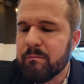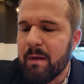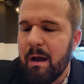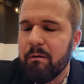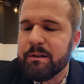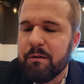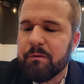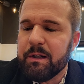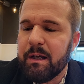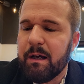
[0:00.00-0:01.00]
I would
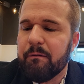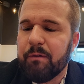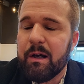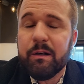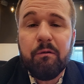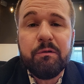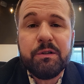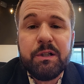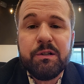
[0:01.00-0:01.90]
definitely uh, find overseas